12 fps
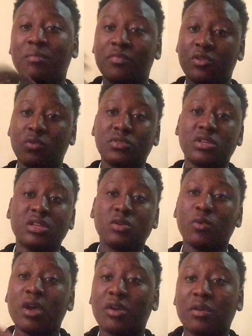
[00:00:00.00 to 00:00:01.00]
I'll be using
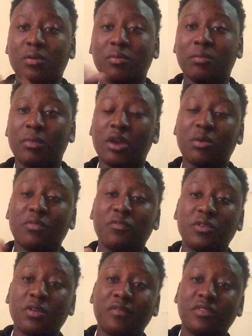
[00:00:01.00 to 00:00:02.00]
the
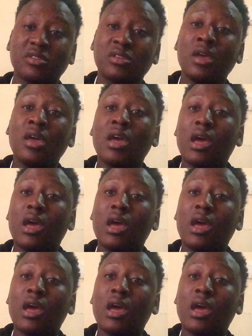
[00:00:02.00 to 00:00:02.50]
microphone of this